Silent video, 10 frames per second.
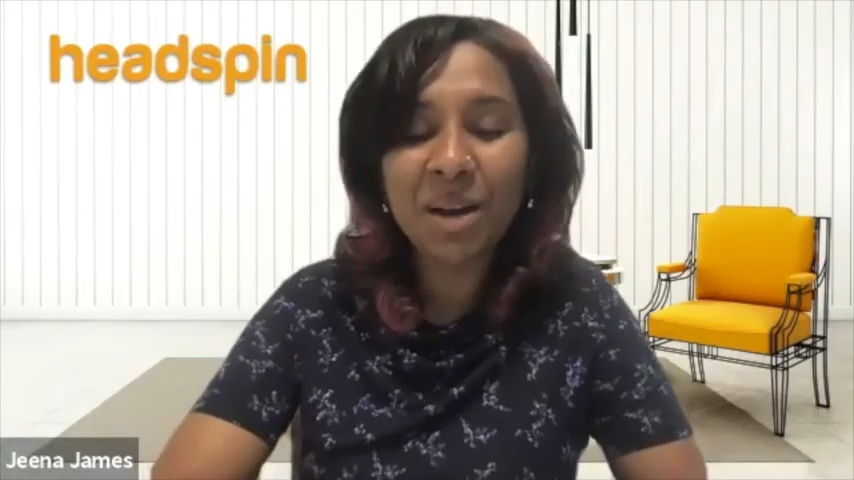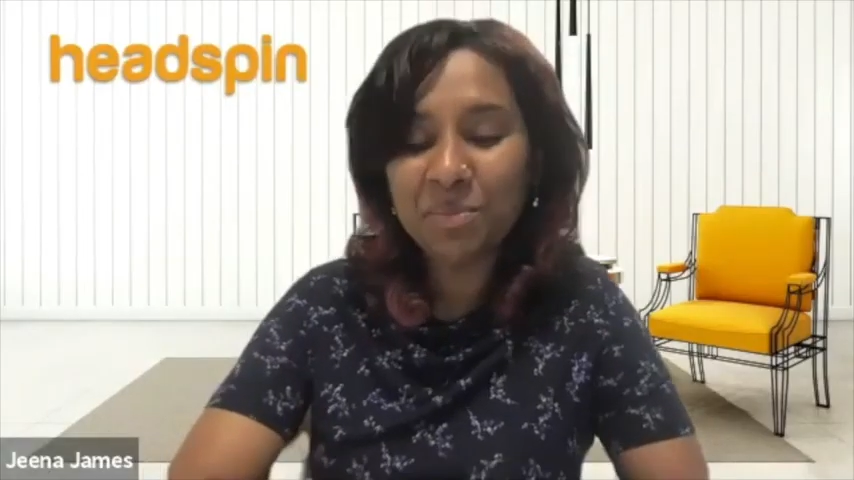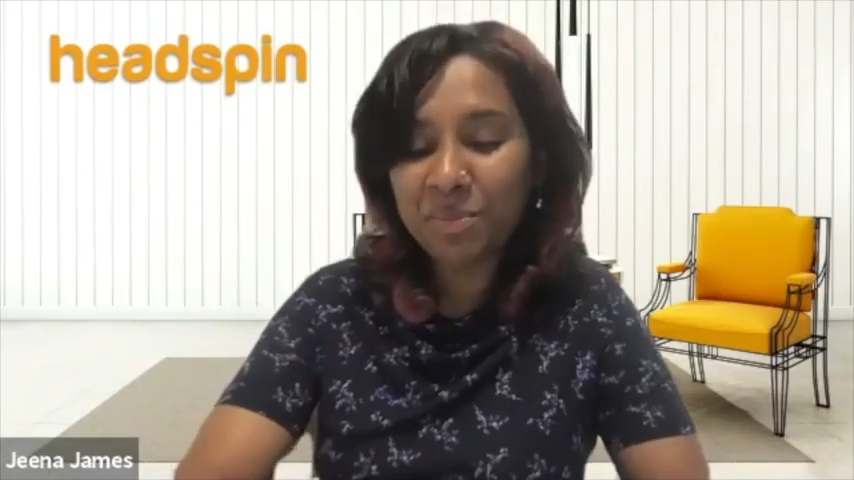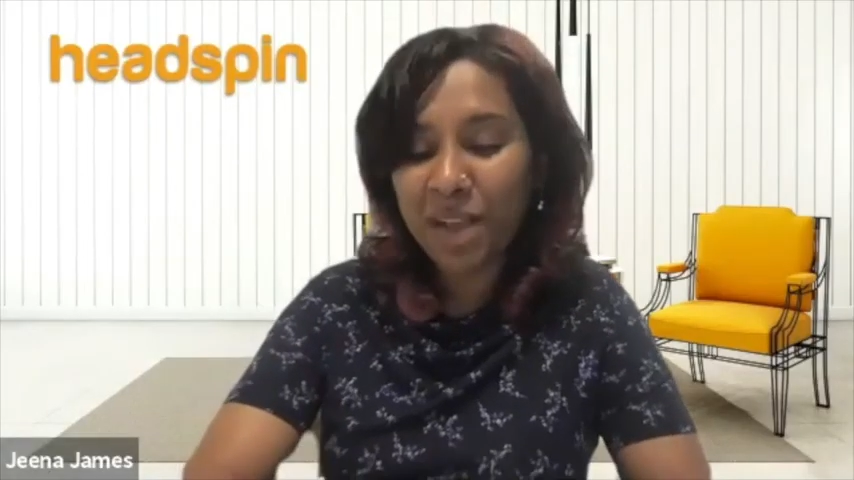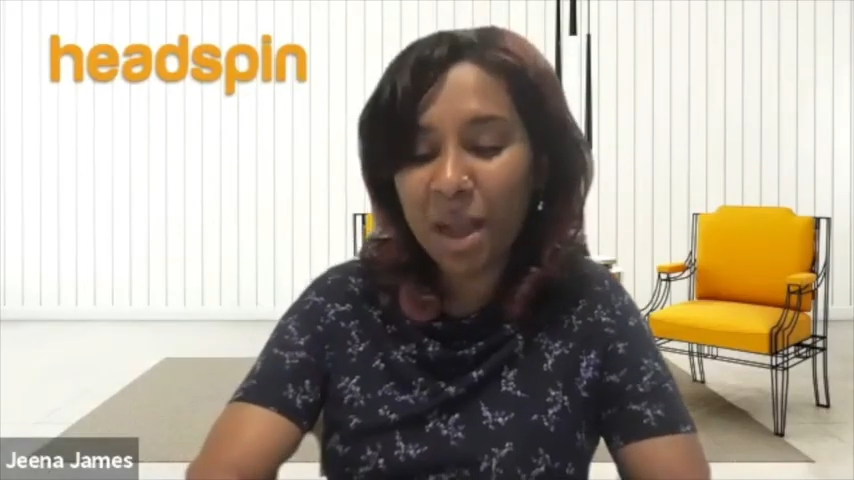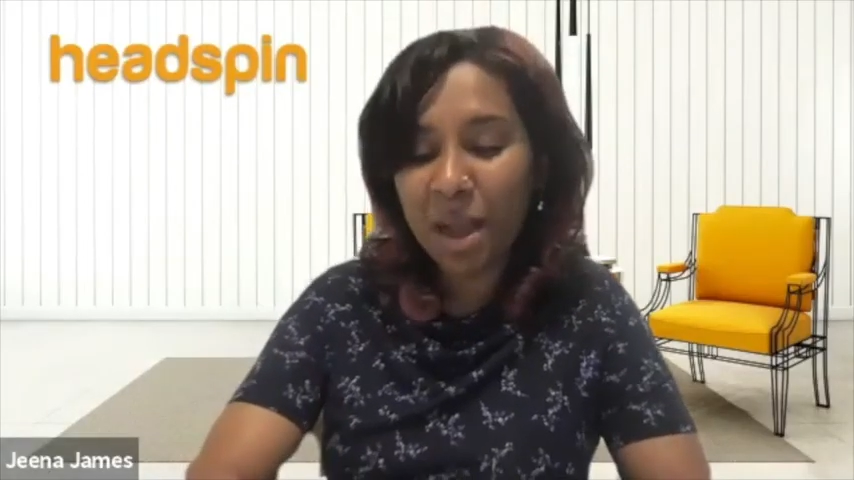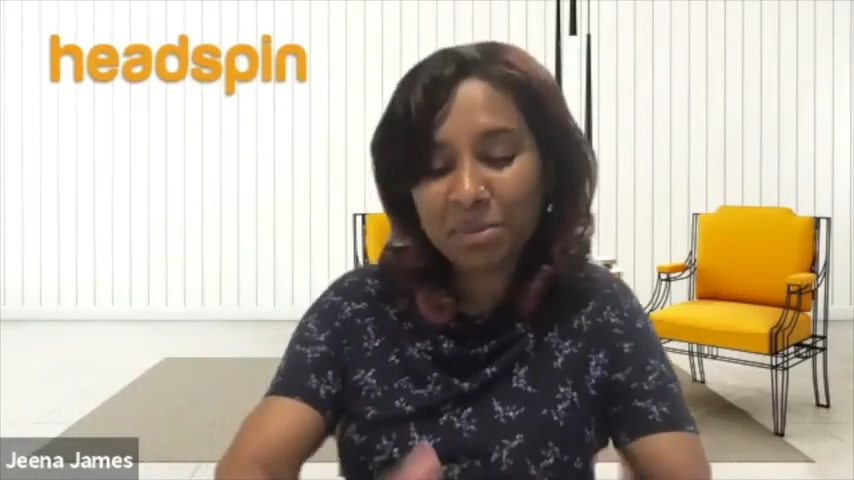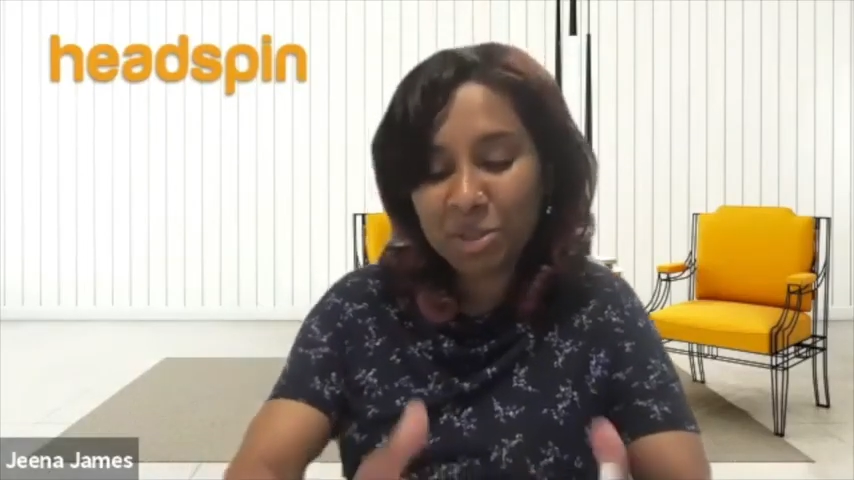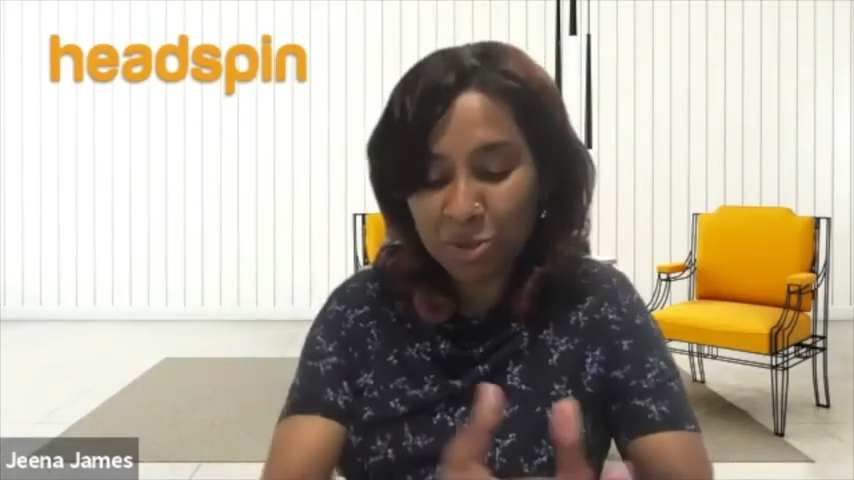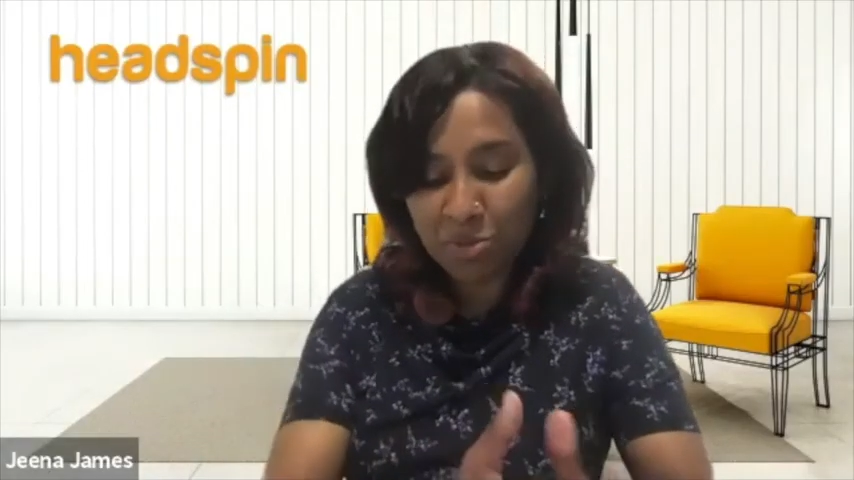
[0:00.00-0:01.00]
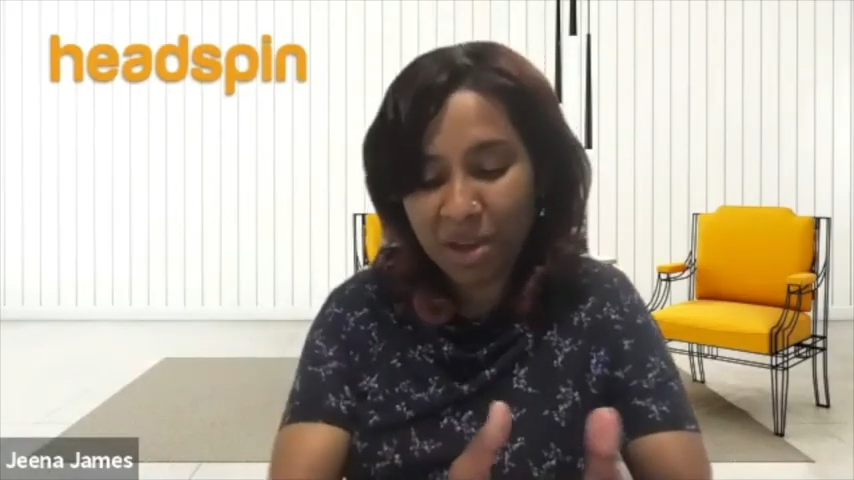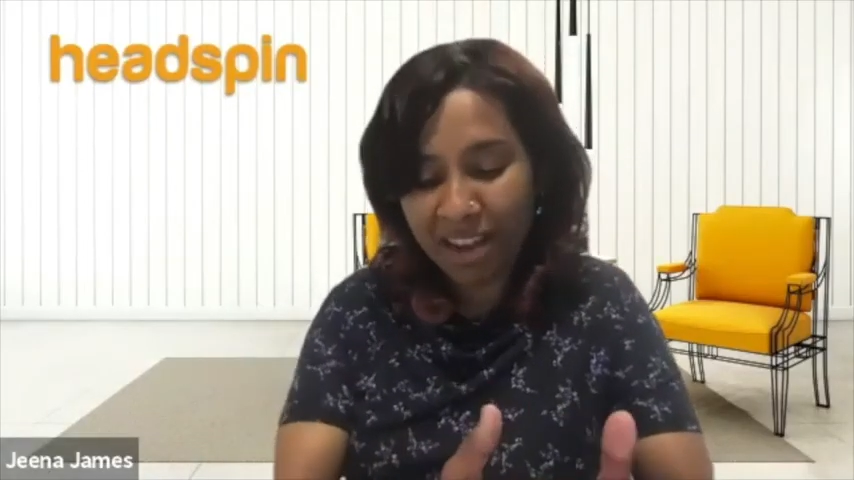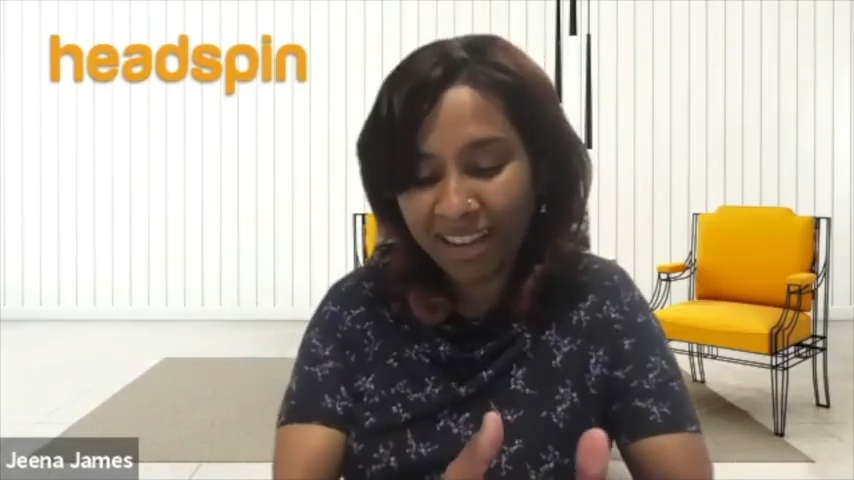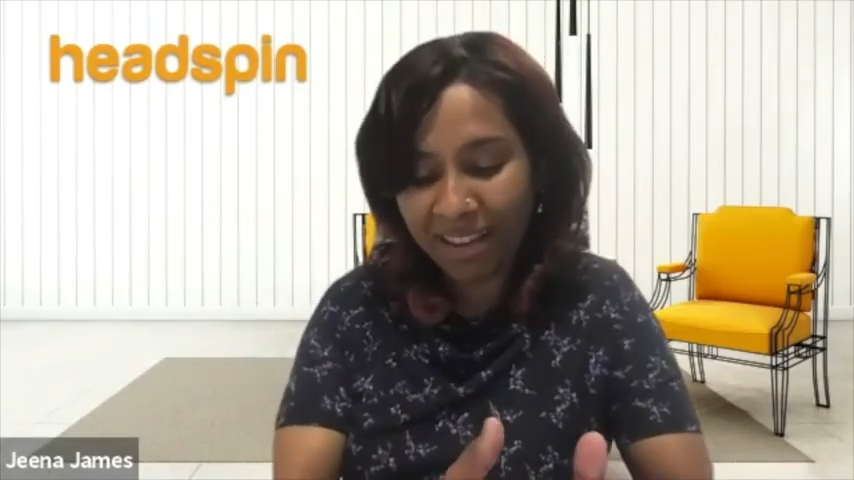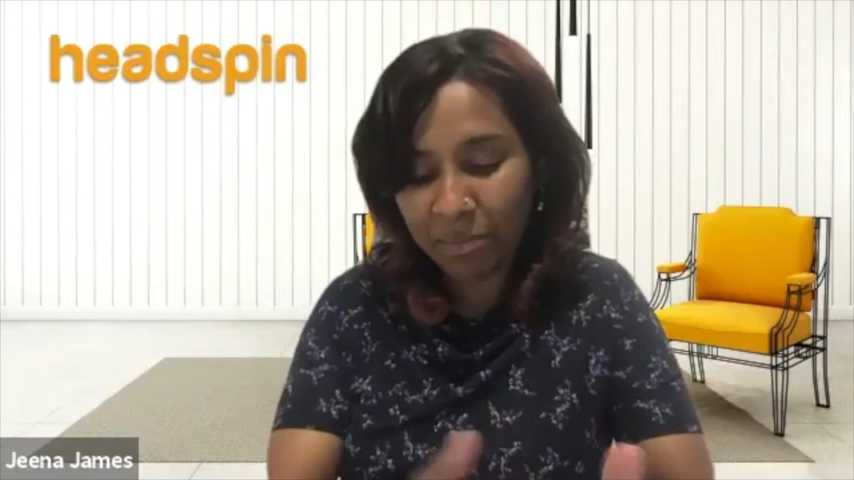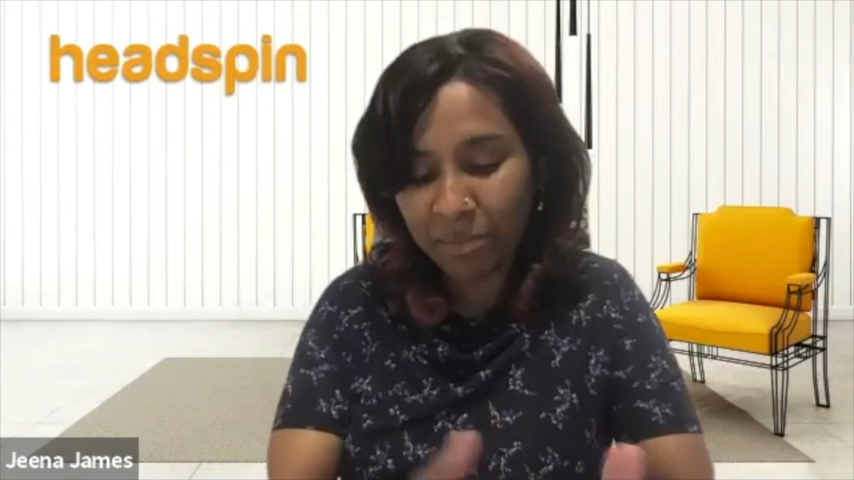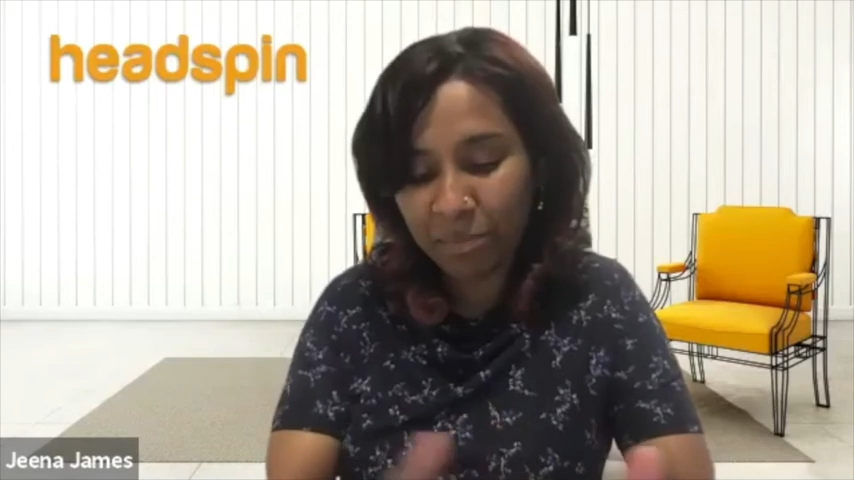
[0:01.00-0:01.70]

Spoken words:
Coming to my